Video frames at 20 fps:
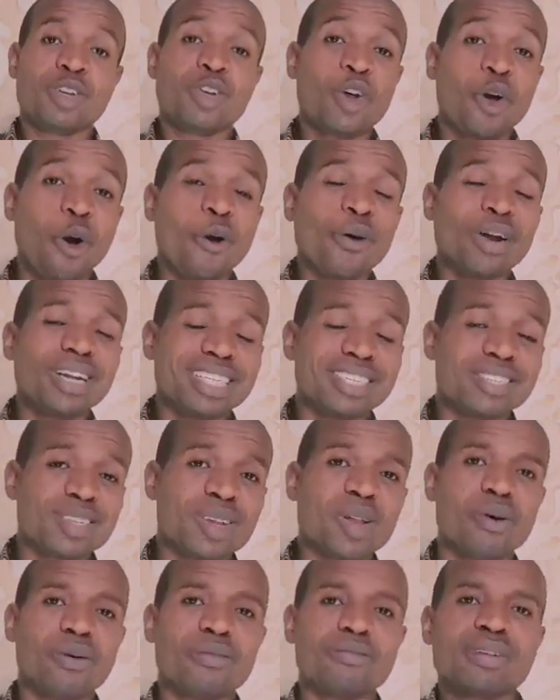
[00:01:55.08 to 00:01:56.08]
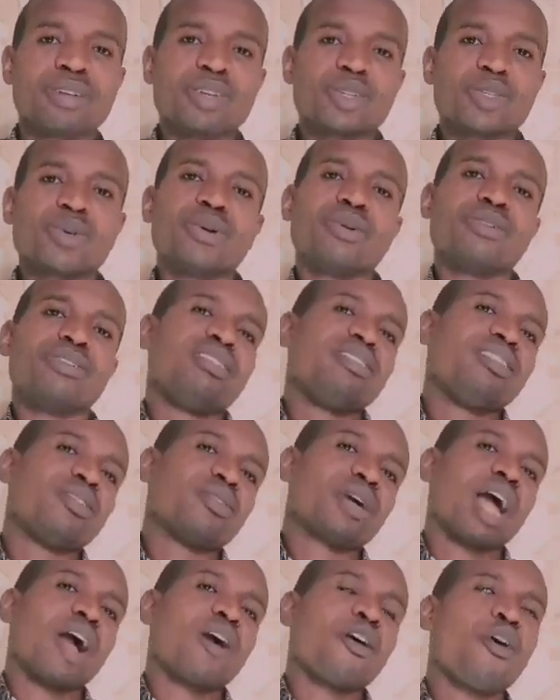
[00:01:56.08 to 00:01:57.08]
God is love. So
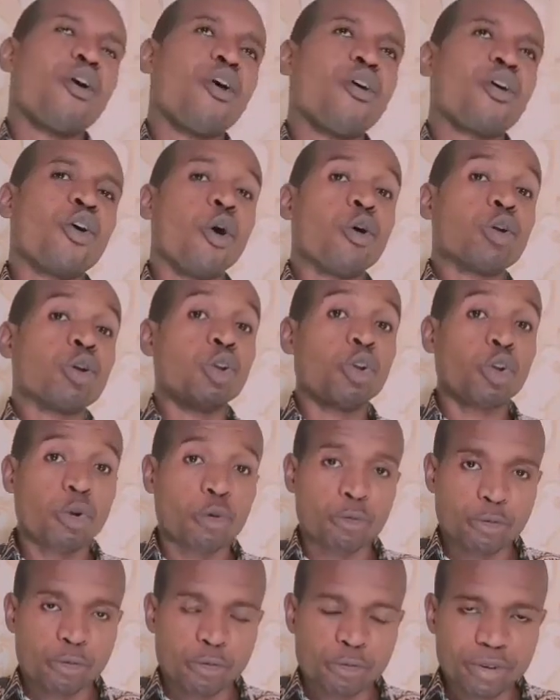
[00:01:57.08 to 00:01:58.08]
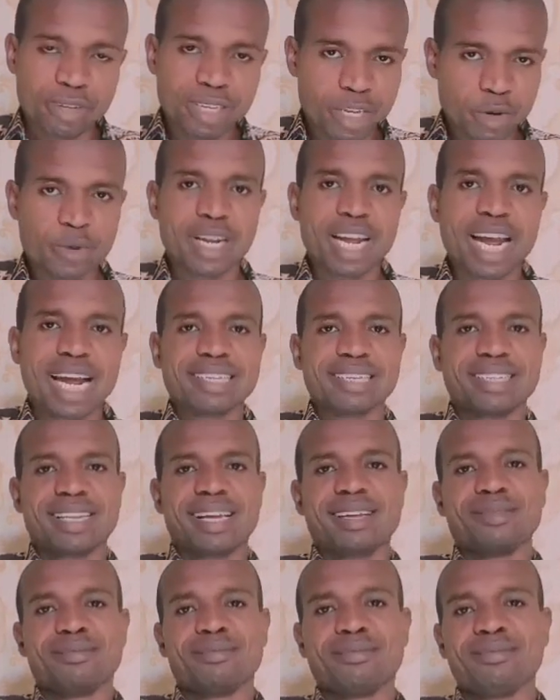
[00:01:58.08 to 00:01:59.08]
you can call God love. He will
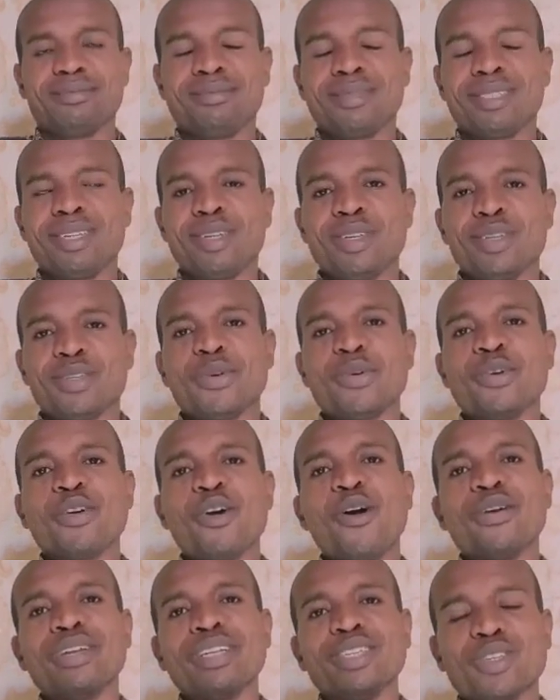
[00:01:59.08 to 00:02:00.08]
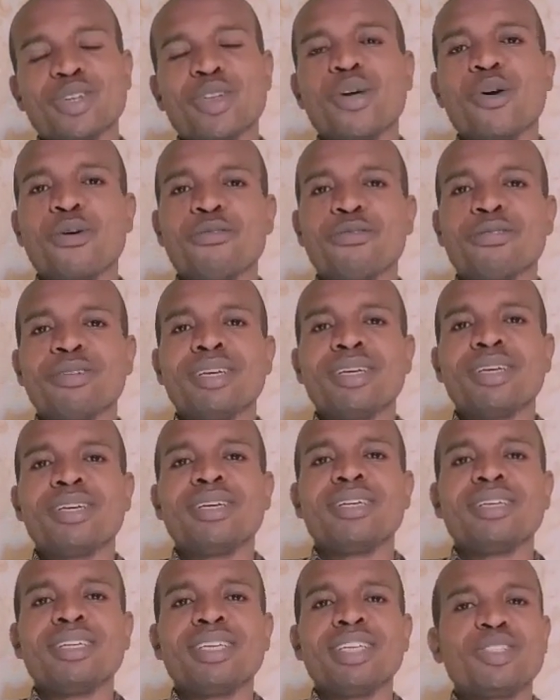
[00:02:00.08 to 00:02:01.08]
answer. So God is love.
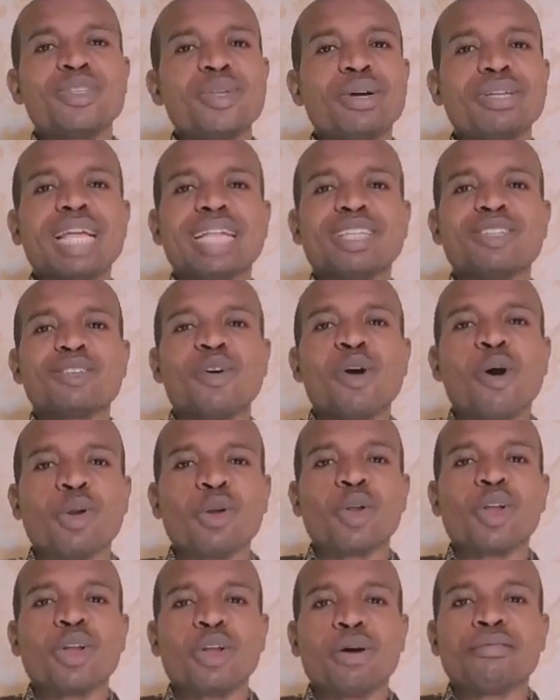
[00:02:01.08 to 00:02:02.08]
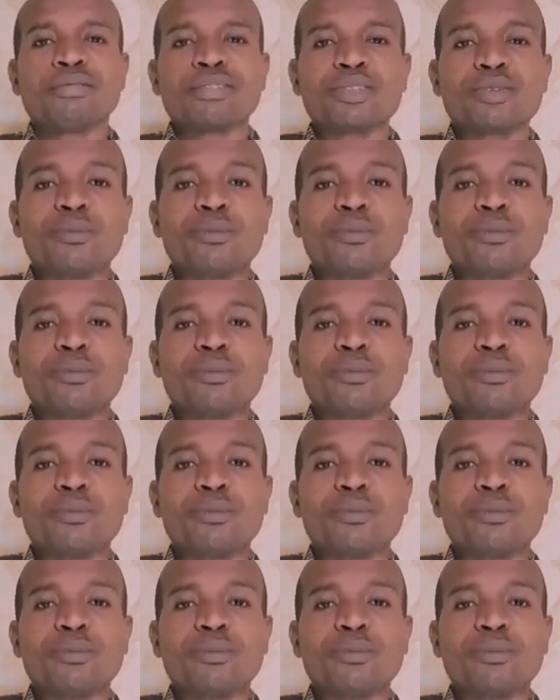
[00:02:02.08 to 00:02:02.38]
It's not that God loves,